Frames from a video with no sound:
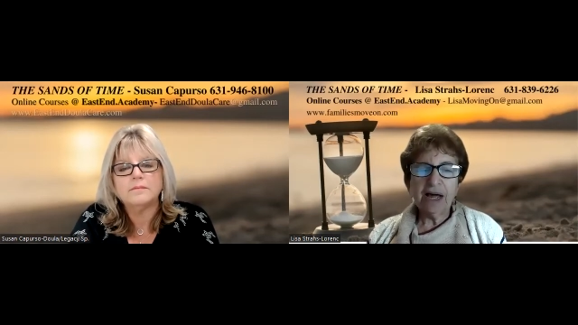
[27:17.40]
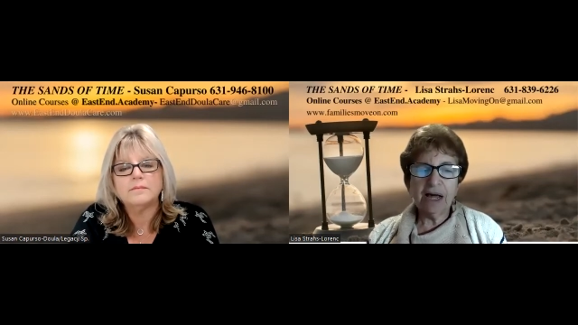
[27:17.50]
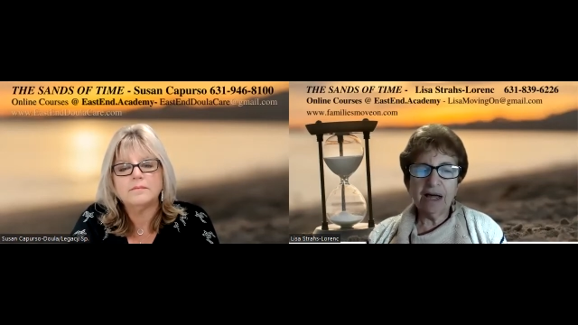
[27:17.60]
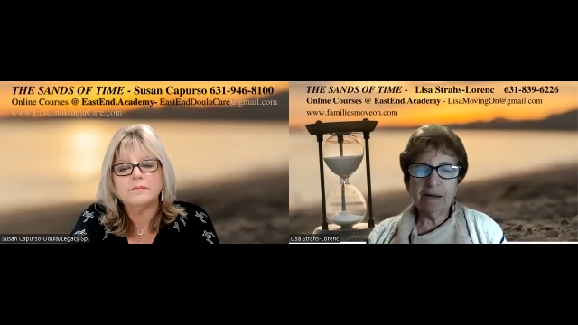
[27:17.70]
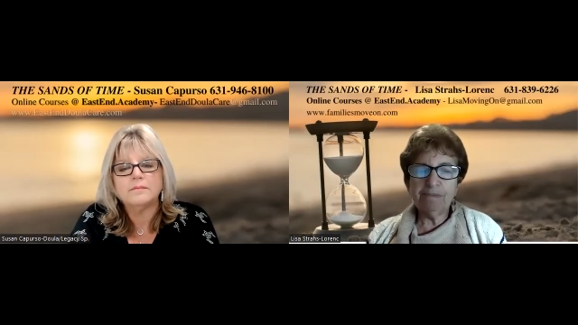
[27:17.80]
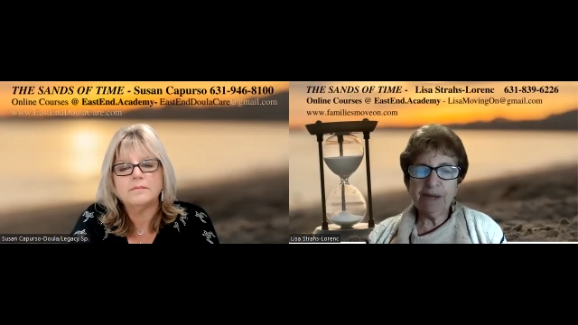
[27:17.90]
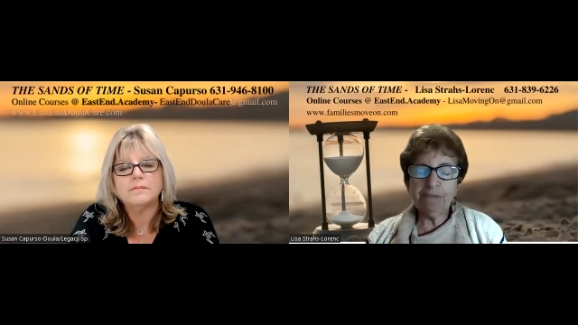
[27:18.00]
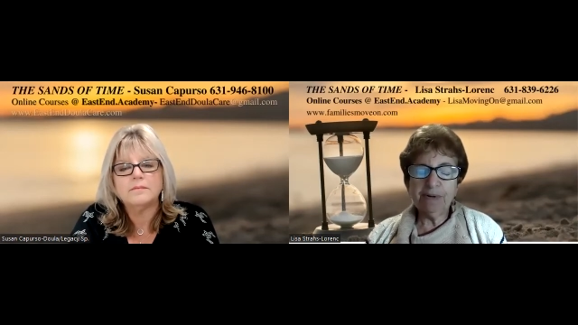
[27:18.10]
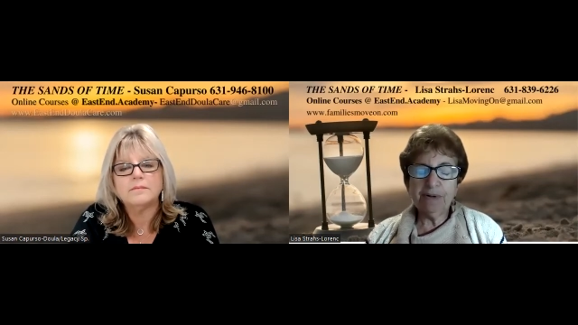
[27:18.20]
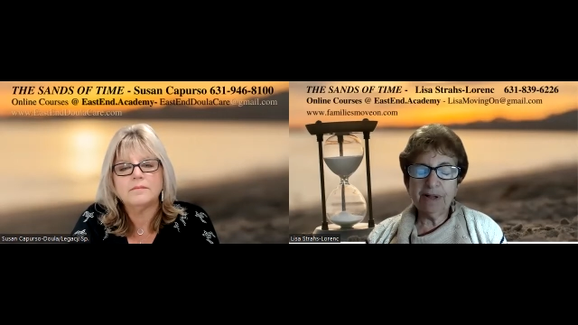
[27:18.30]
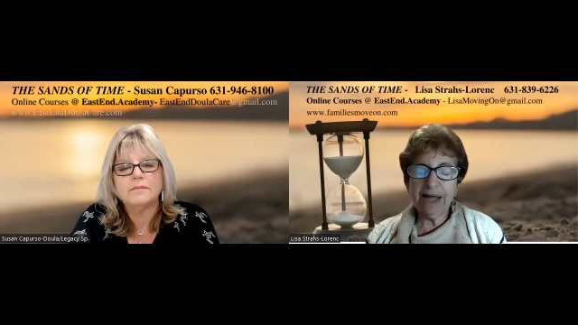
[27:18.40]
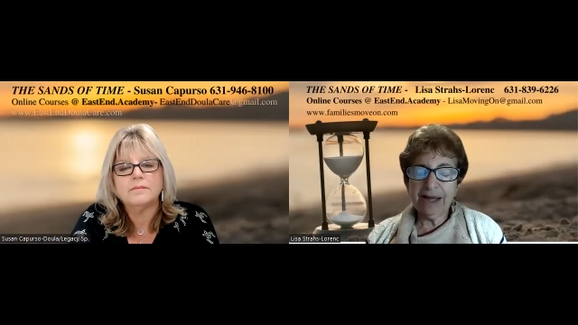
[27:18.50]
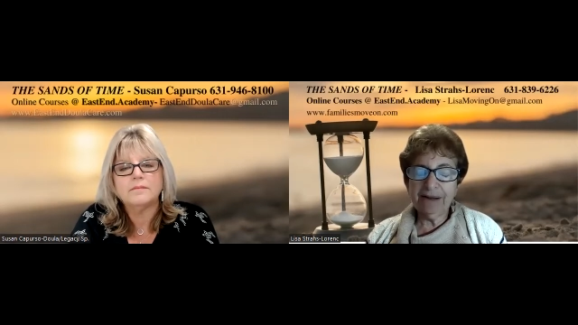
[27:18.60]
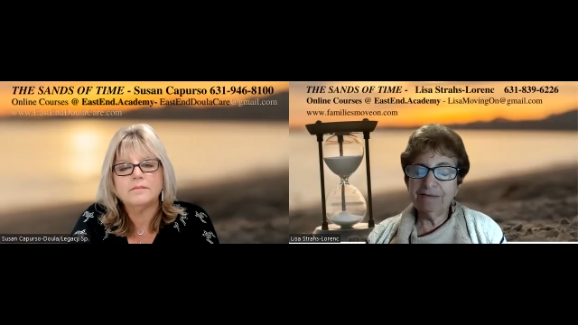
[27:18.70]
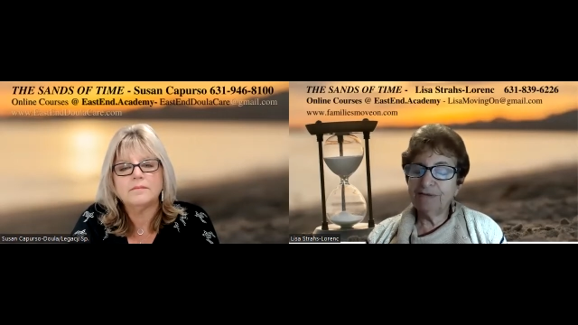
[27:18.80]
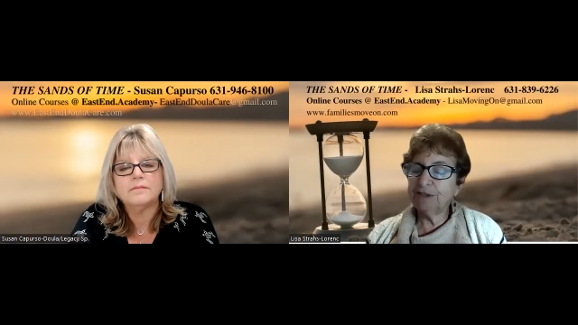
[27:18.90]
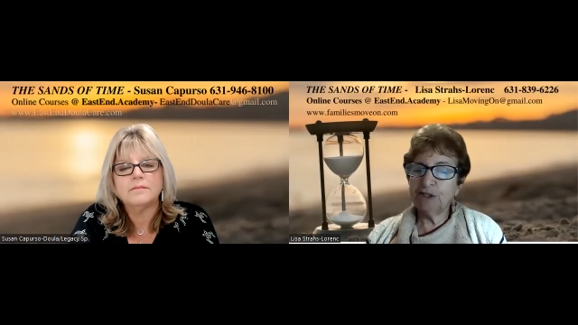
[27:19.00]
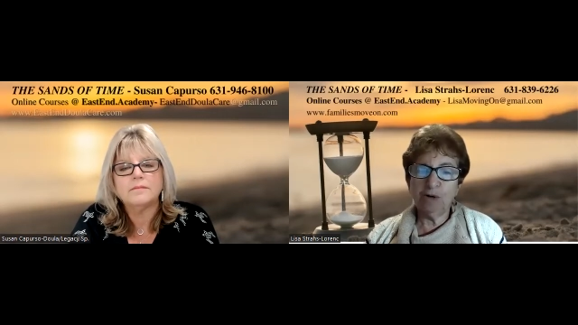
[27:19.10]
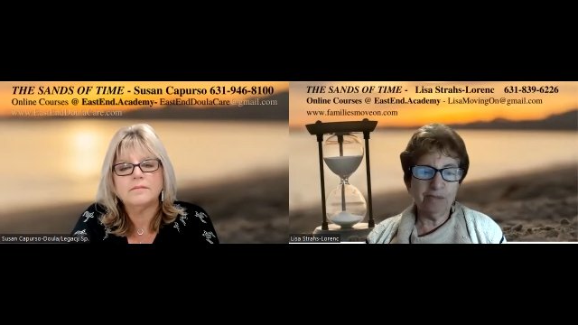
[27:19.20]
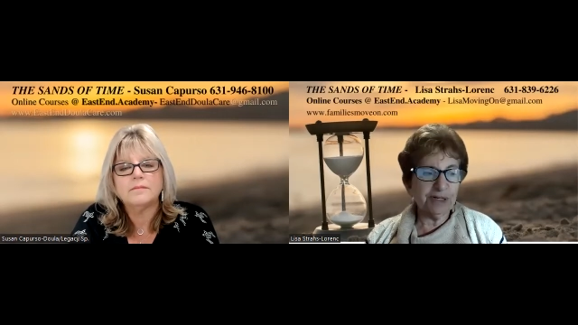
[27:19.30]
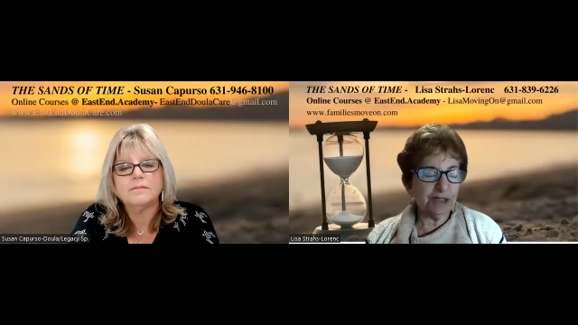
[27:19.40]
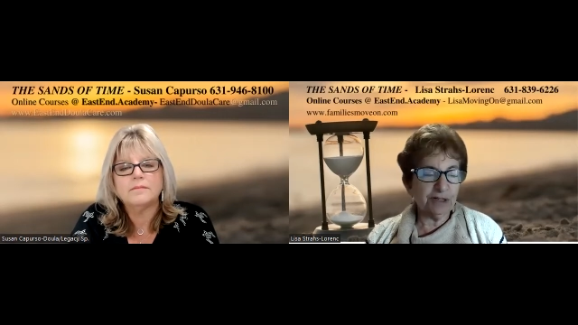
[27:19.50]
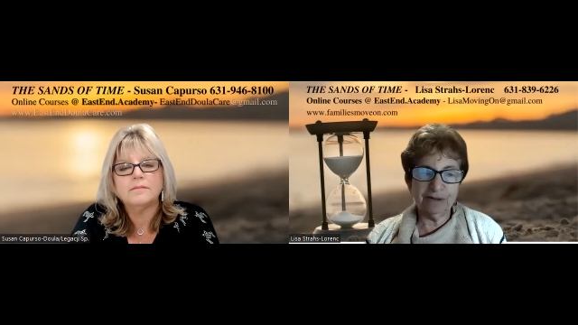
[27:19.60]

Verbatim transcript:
Speaker 1: uh, people have so much,